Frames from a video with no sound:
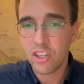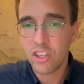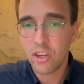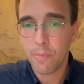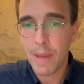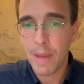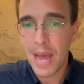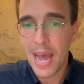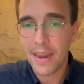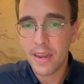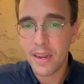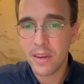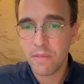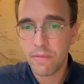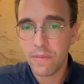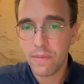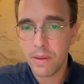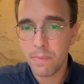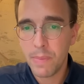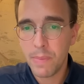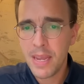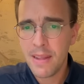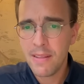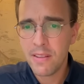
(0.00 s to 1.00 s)
Japan, and the
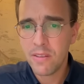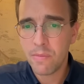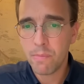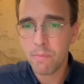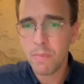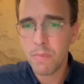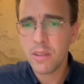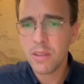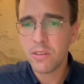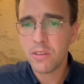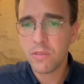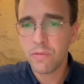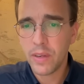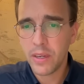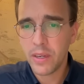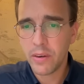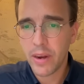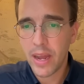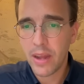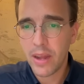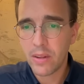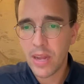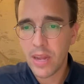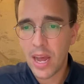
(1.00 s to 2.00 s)
Philippines must figure
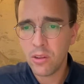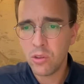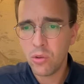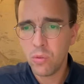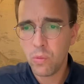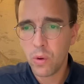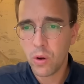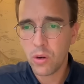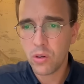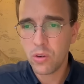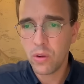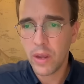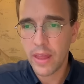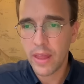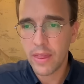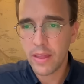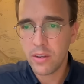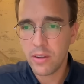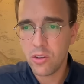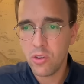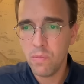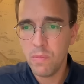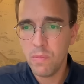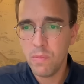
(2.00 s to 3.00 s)
out how to work
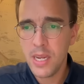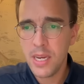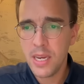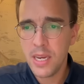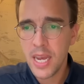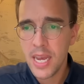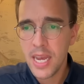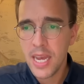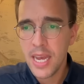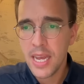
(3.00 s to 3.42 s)
together to meet